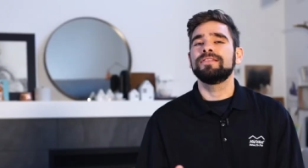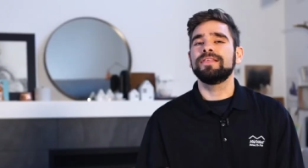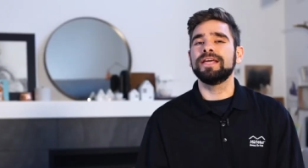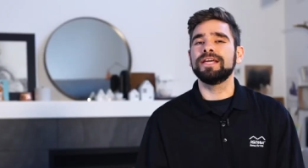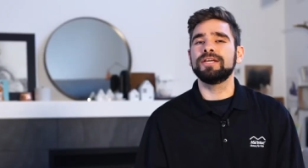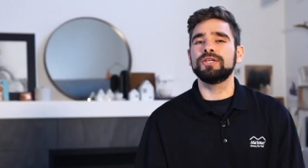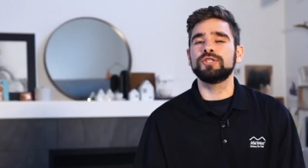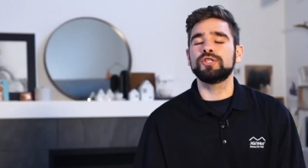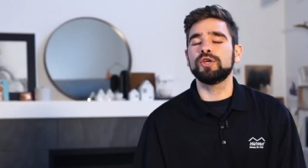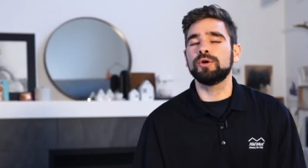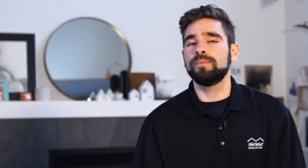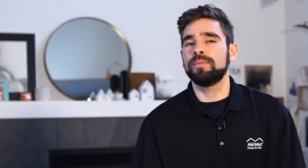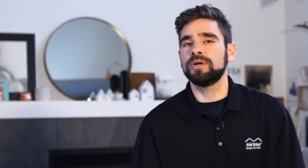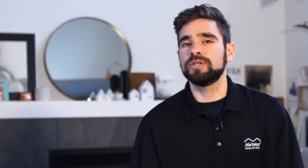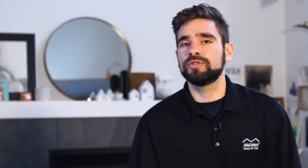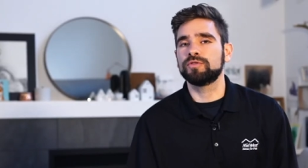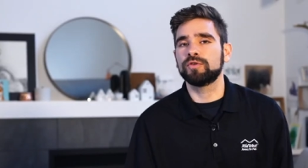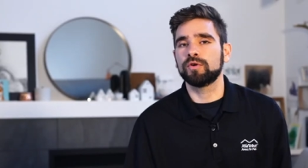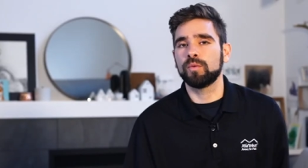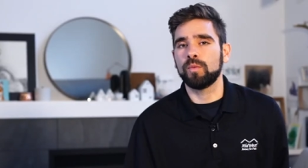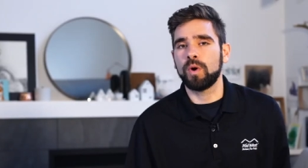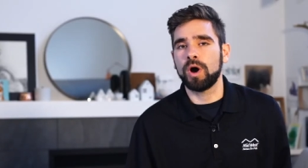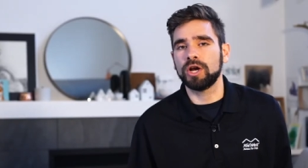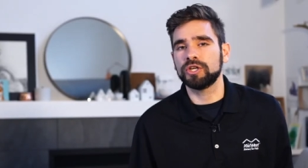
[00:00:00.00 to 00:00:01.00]
Thank you so much
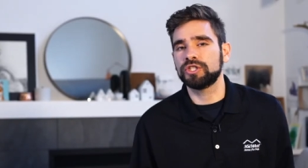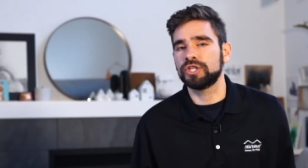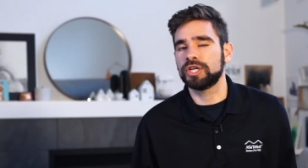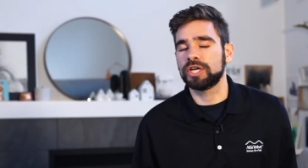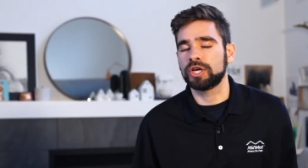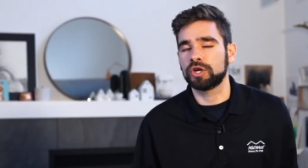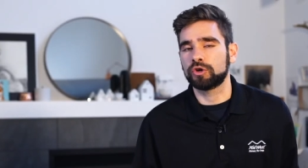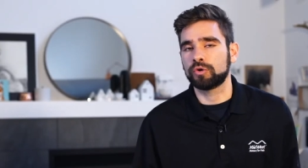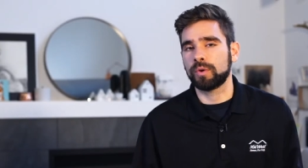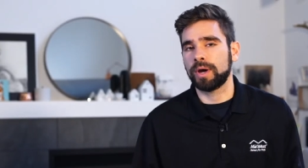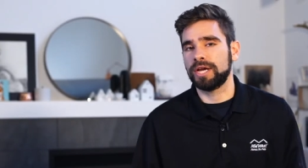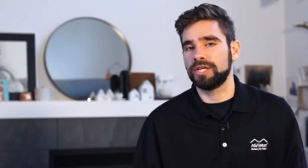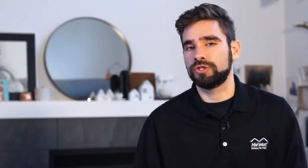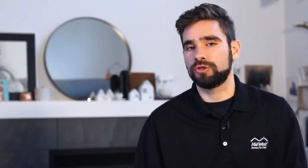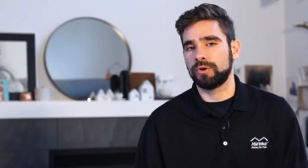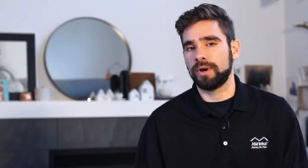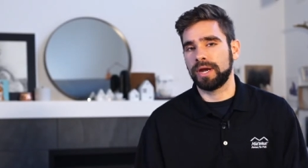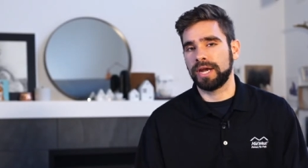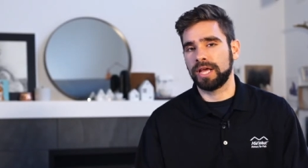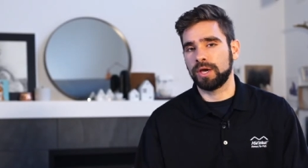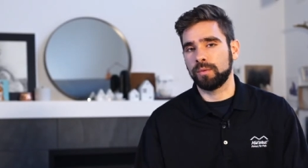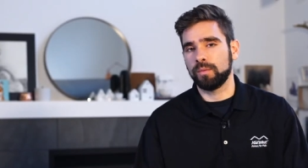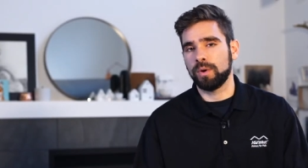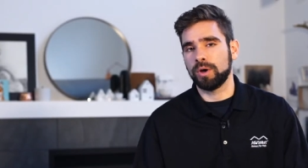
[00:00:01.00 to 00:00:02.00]
for watching Crate
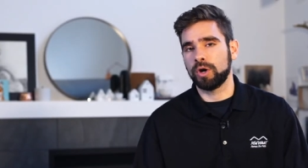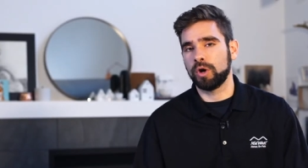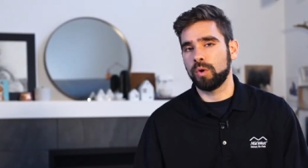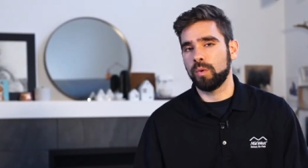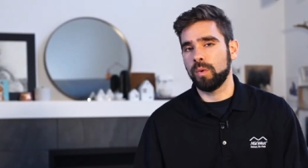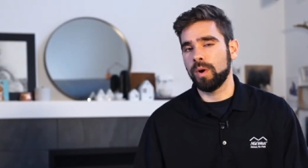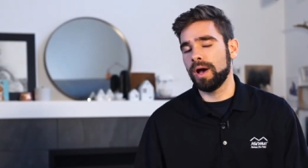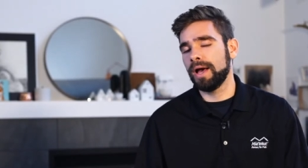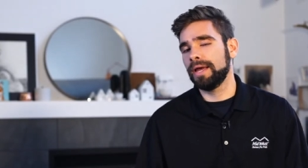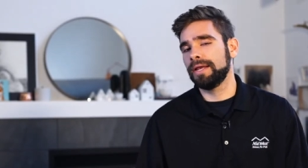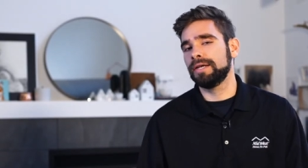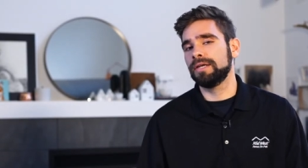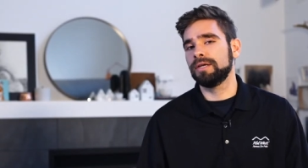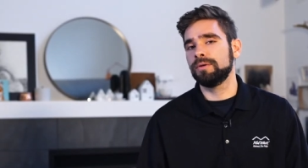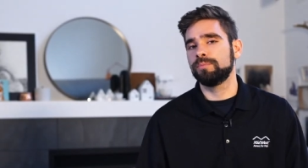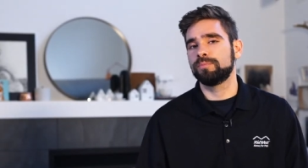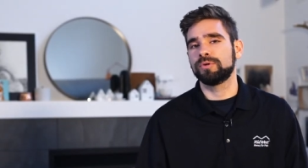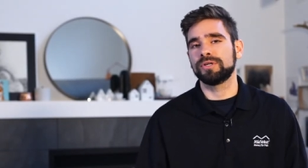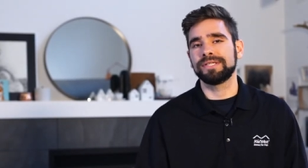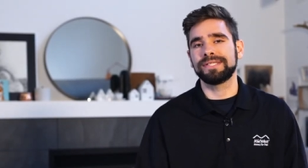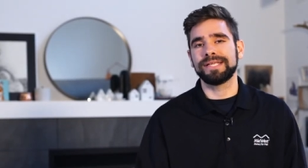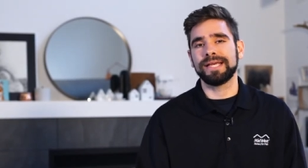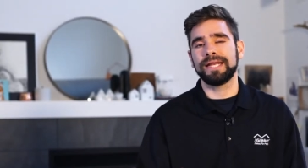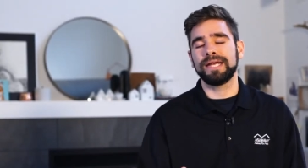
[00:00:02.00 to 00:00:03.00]
Training 101,
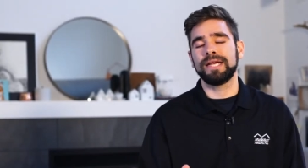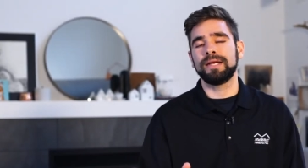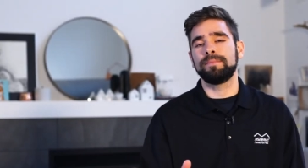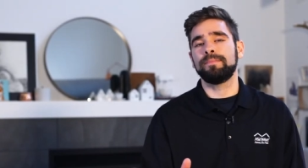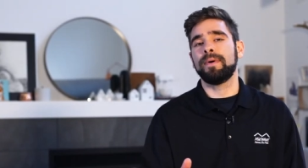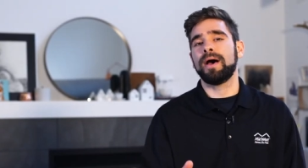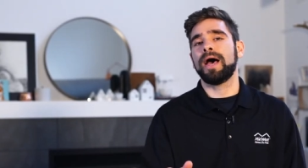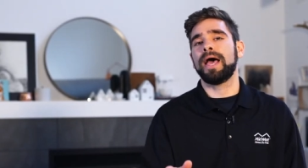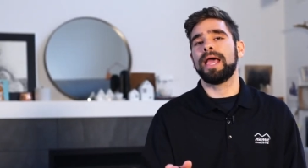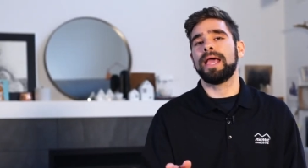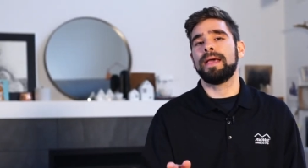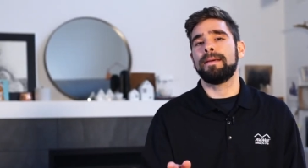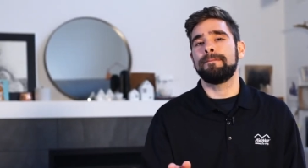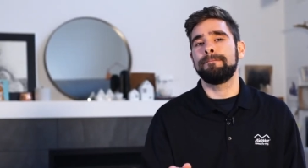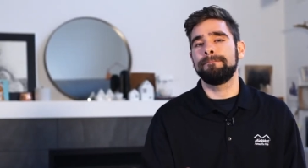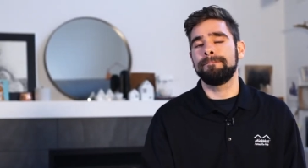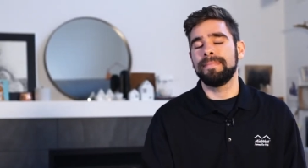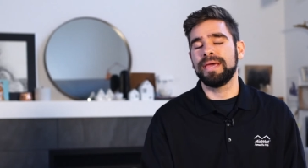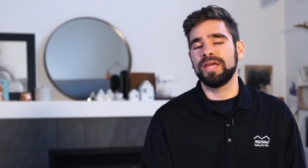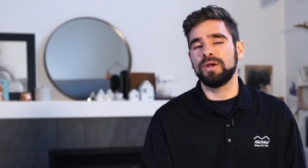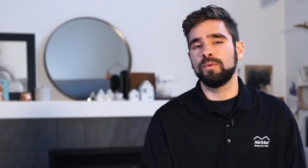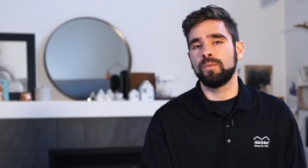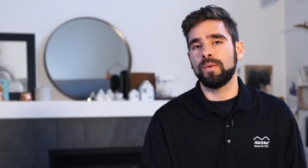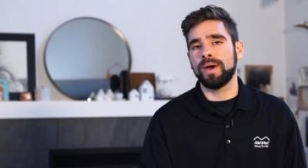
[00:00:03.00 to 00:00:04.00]
presented by
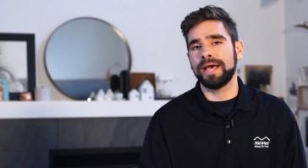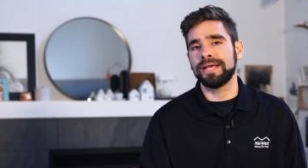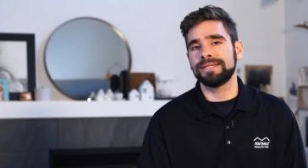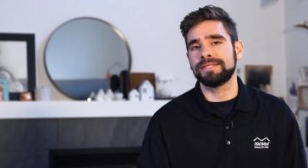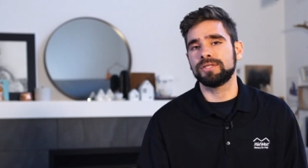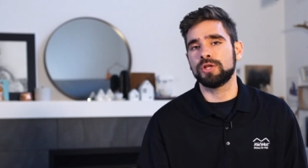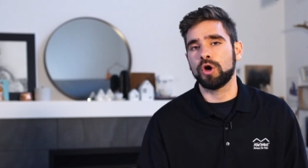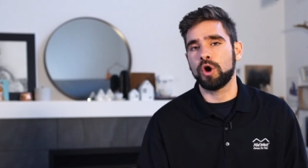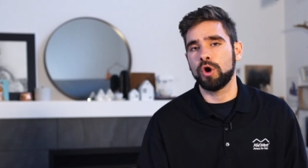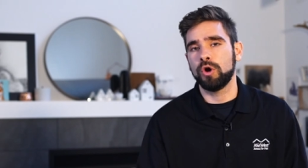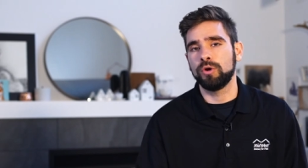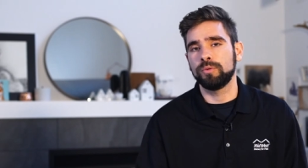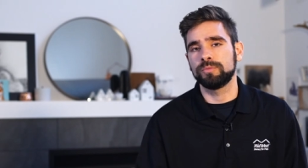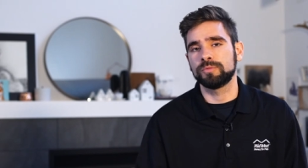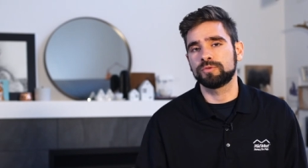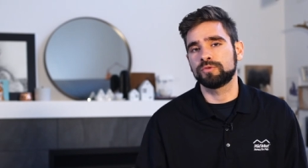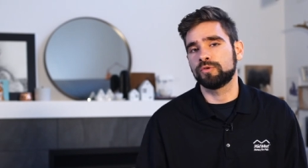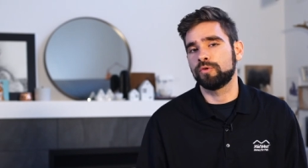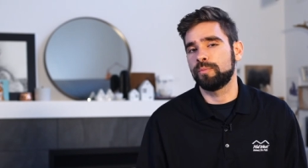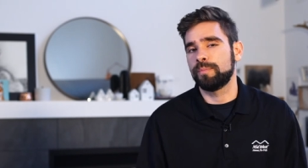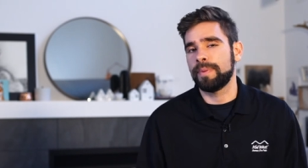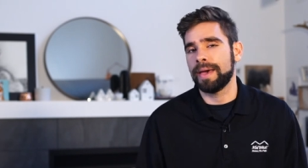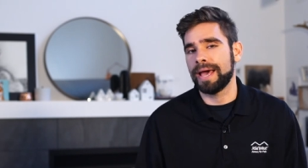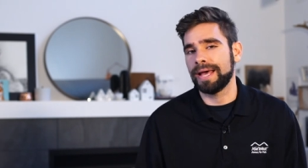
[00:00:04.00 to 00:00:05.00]
Midwest Homes
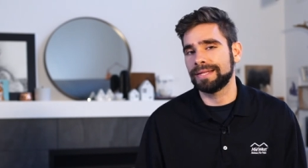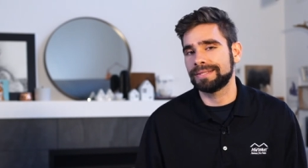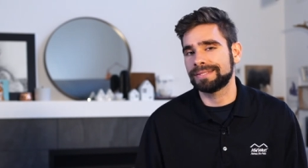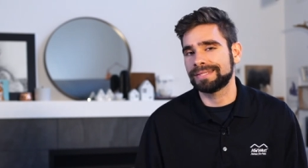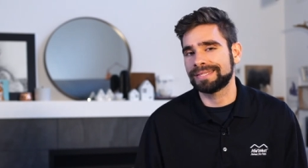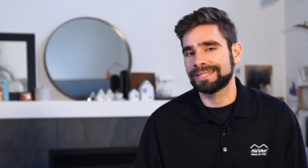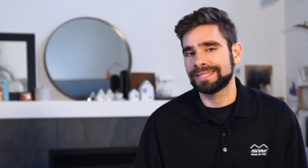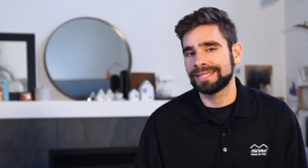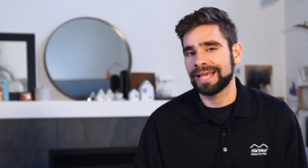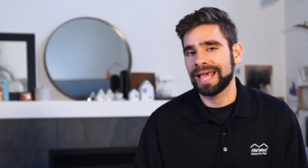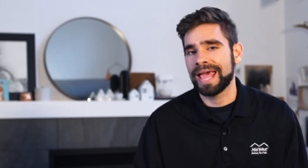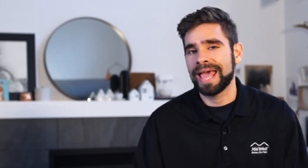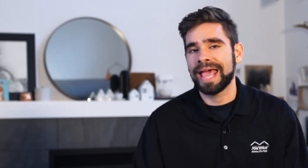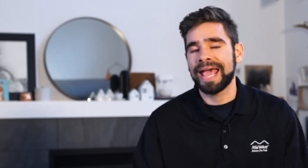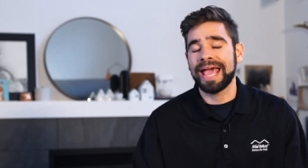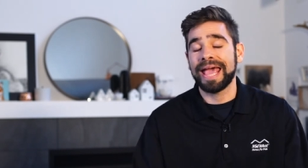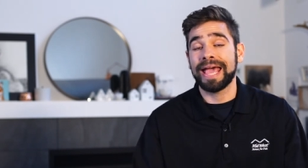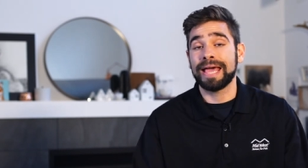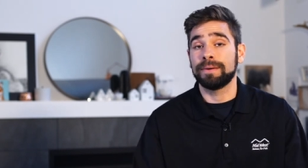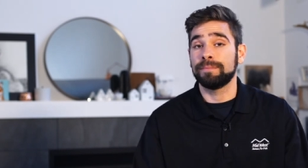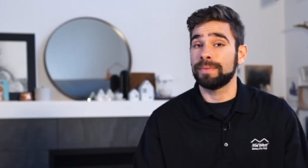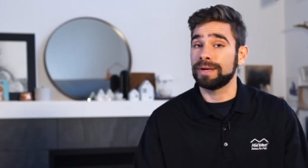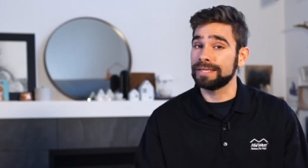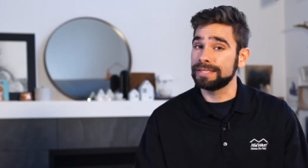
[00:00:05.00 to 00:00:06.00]
for Pets
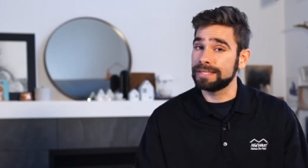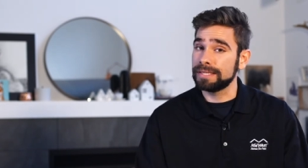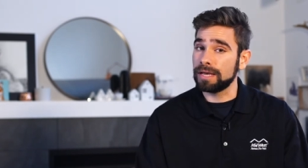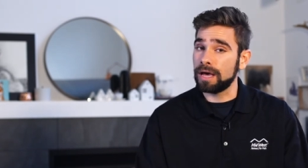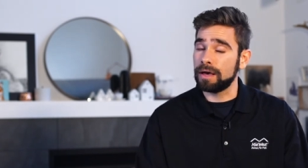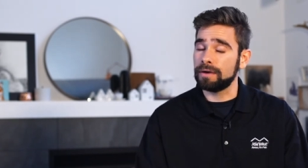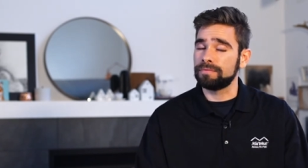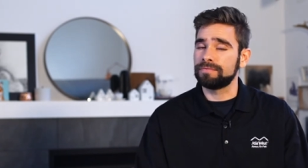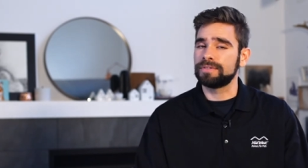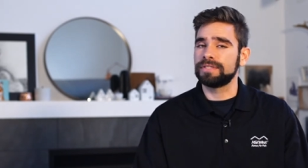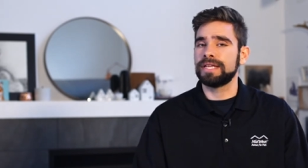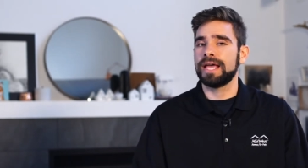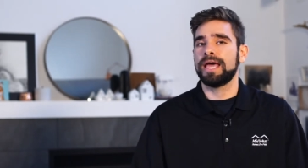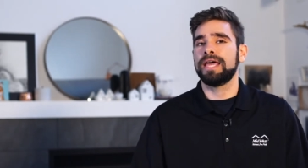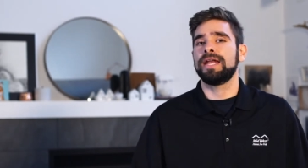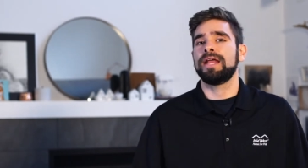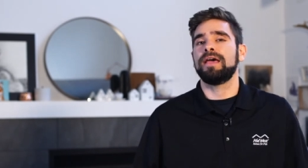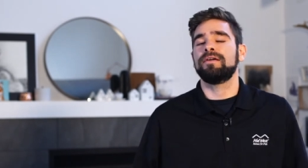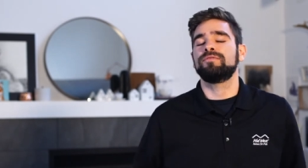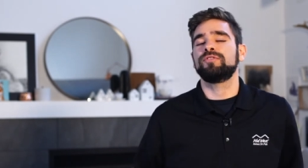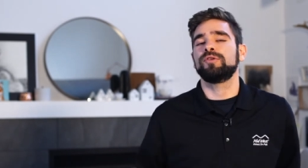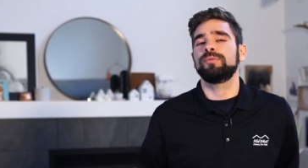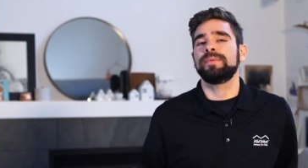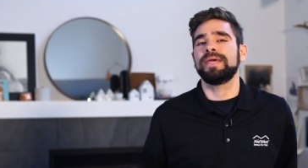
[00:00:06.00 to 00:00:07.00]
and myself, Ted
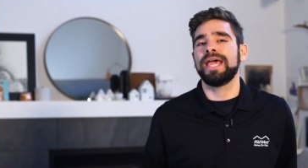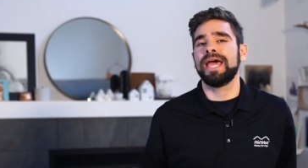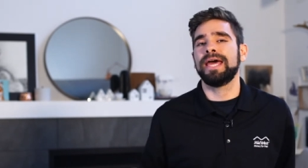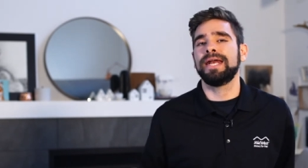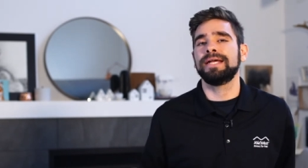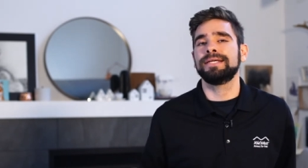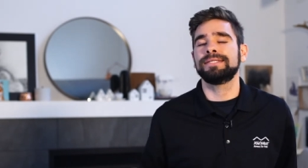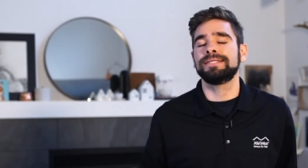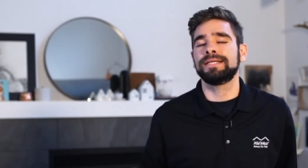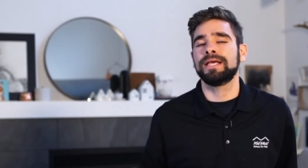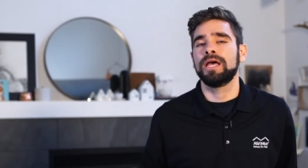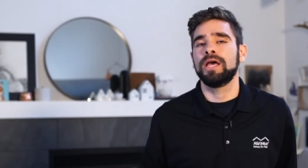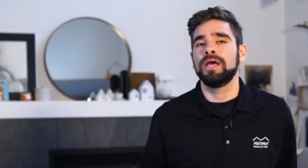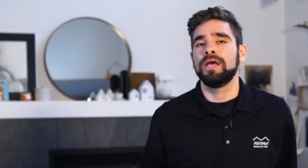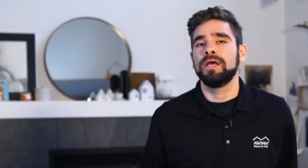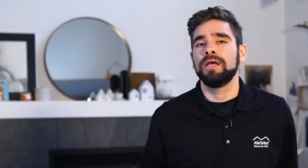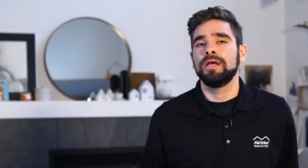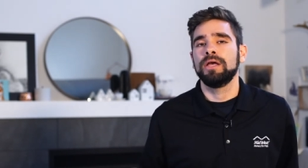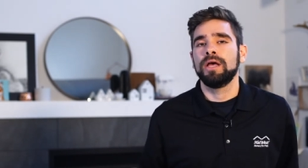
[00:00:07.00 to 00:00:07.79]
Efthymiadis.